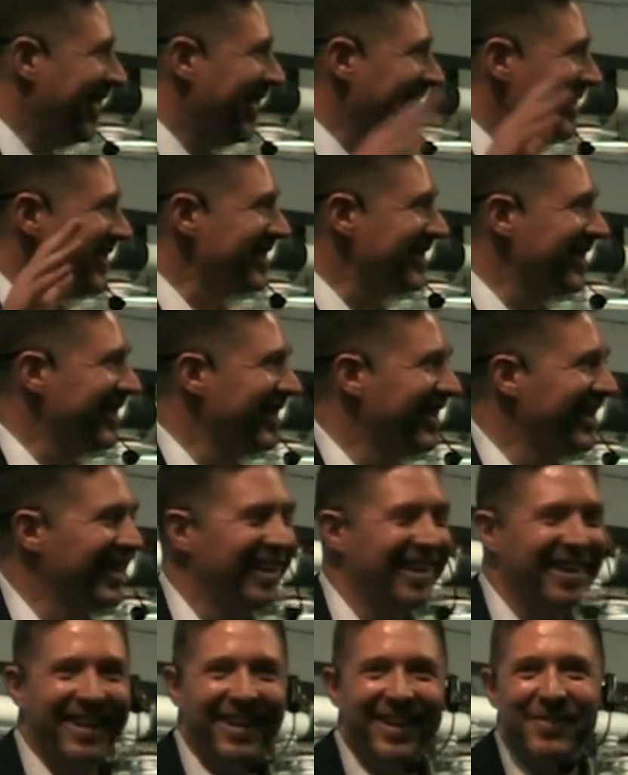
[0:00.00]

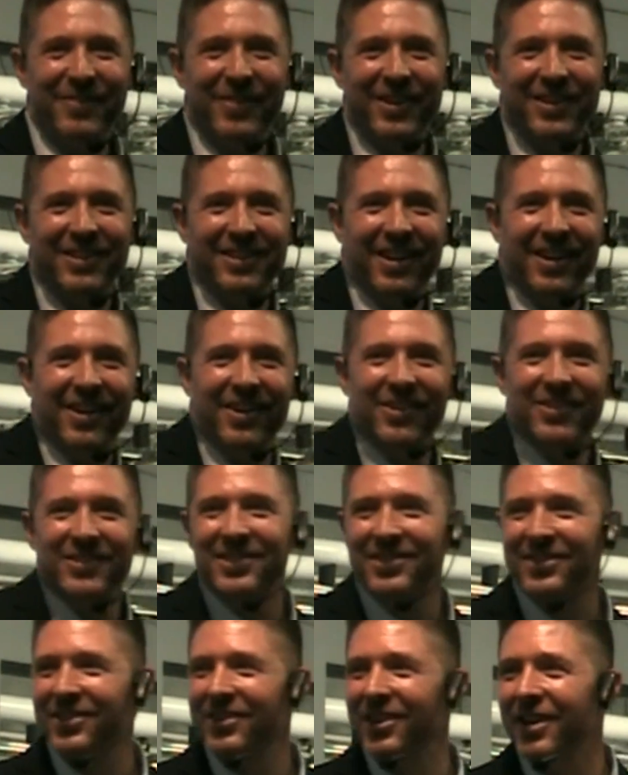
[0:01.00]
No,
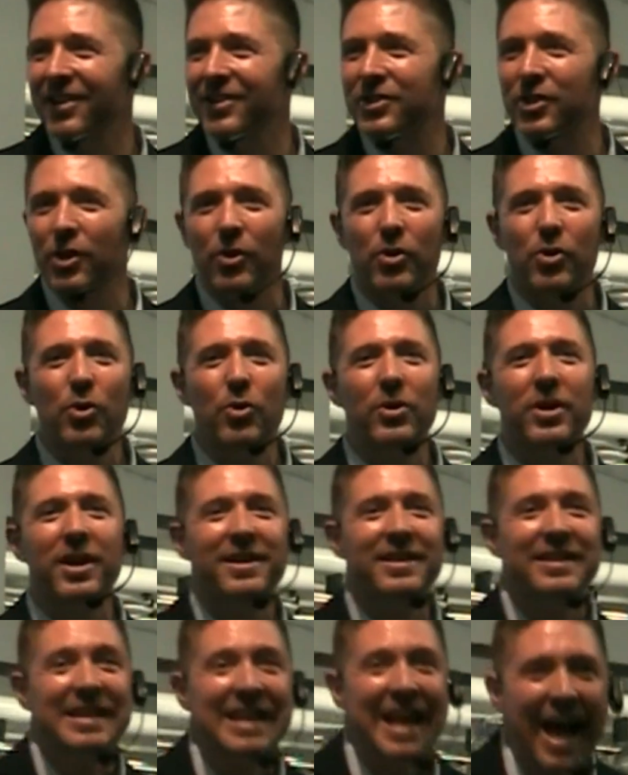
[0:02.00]
this is good. So who did
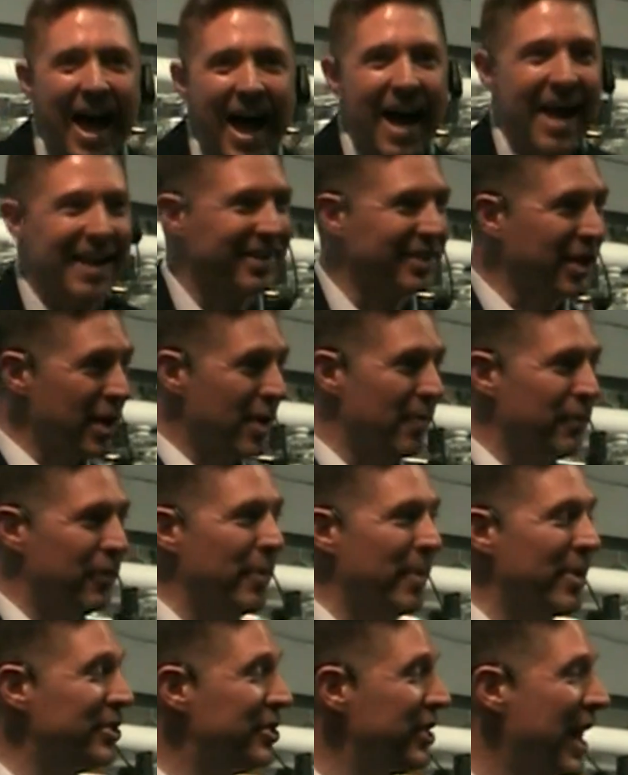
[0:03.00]
not come from
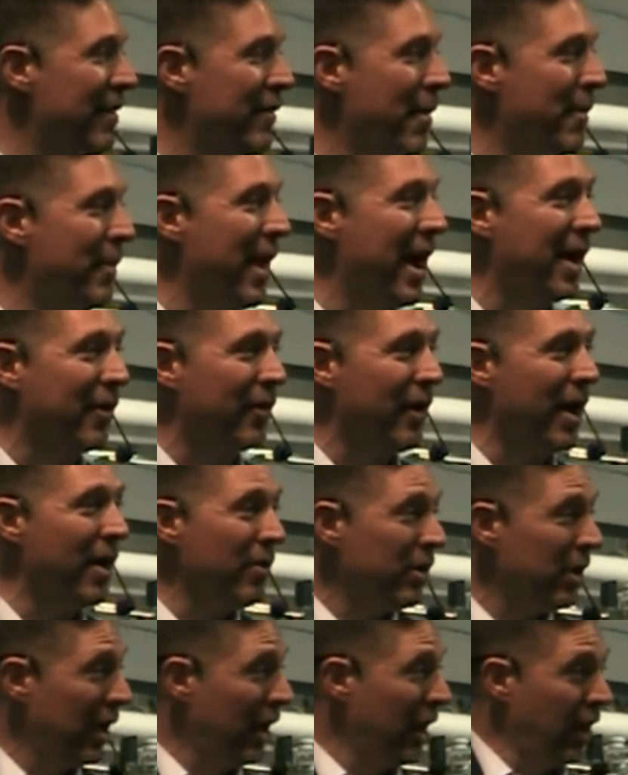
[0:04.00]
a Java
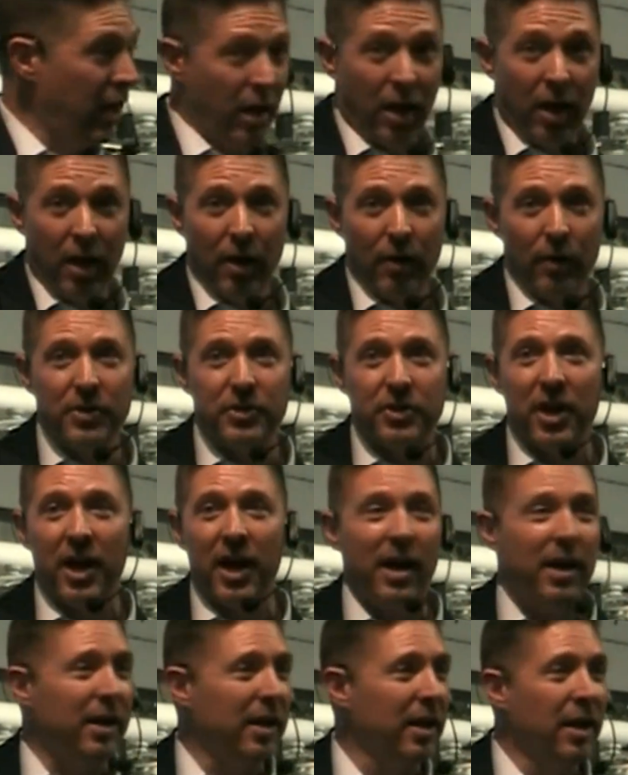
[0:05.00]
background? Raise your
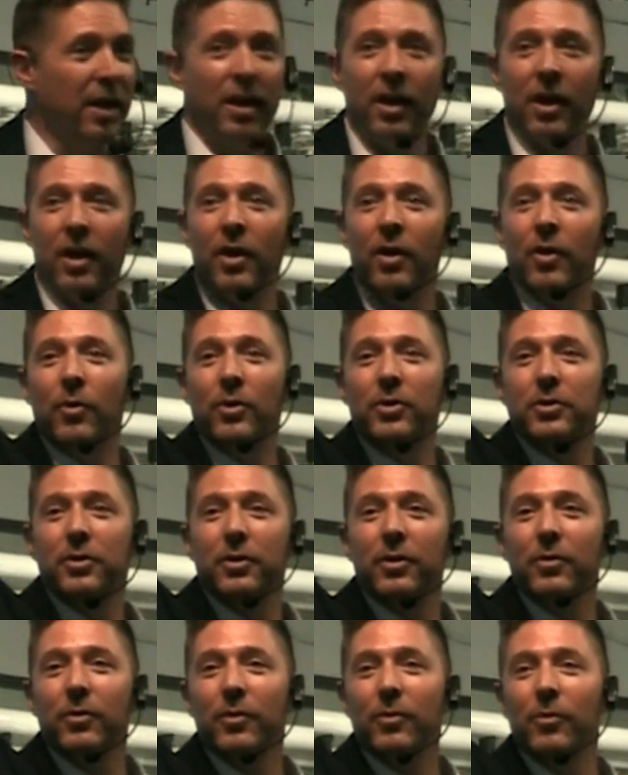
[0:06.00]
hand. What
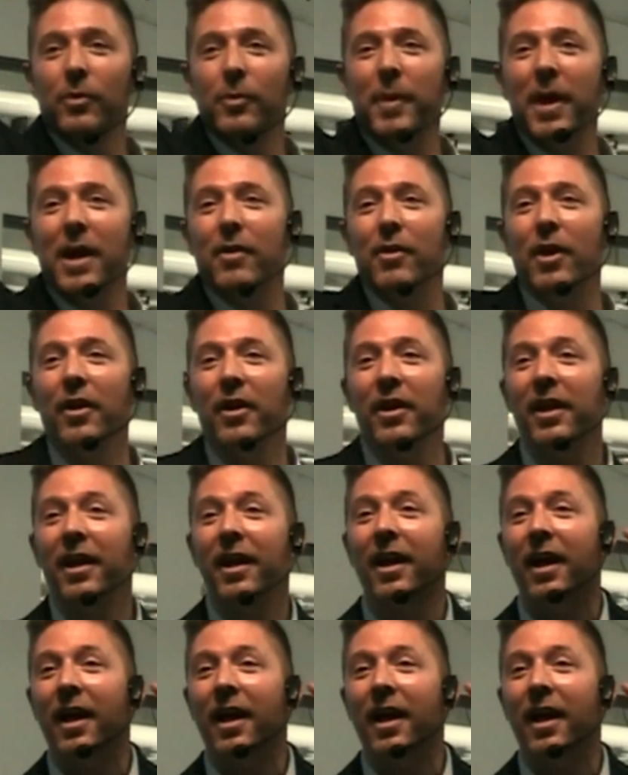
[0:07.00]
background?